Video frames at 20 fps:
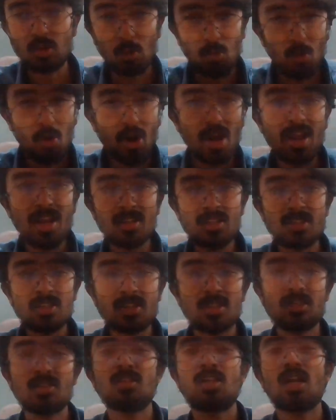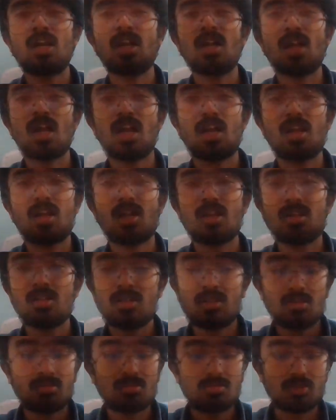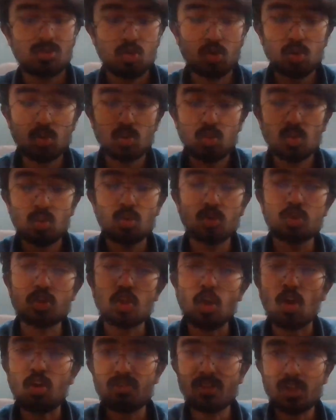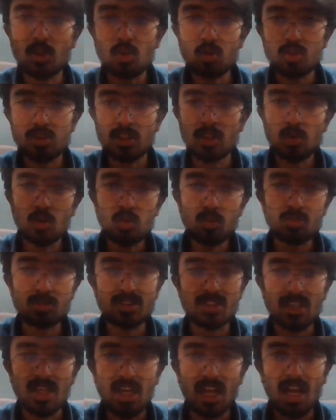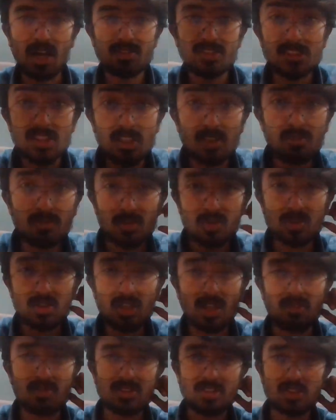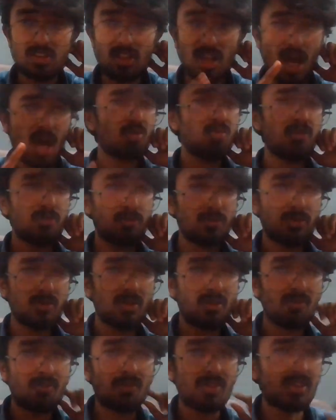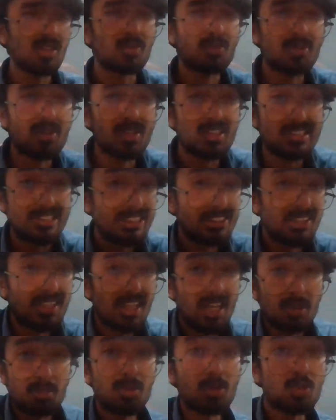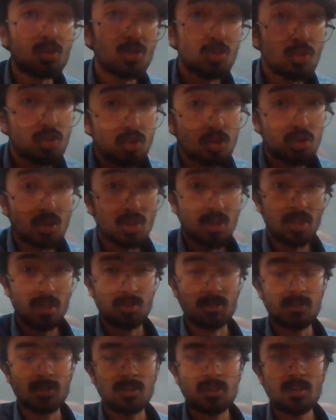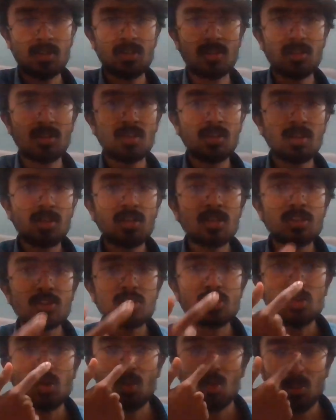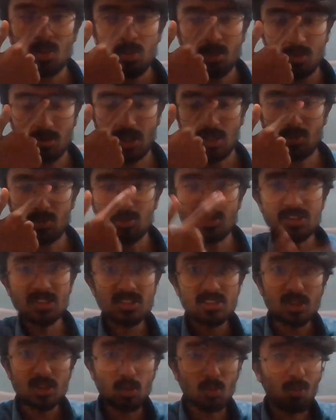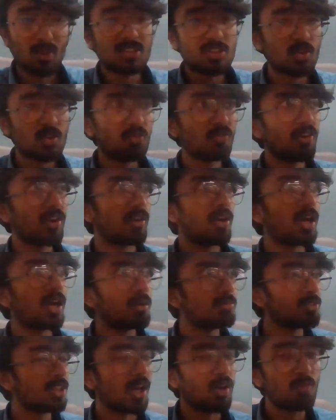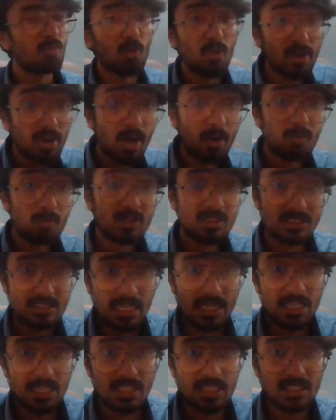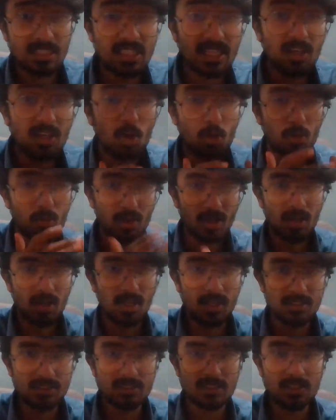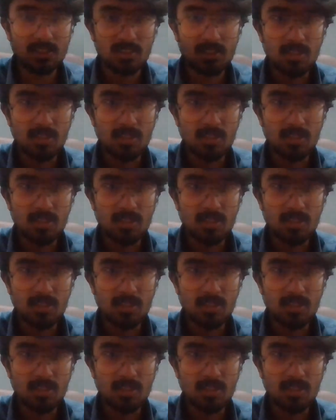trained to solve it using loops. I was confused. I was doubtful whether recursion can be used here. So that was the situation where I was standing. Then I realized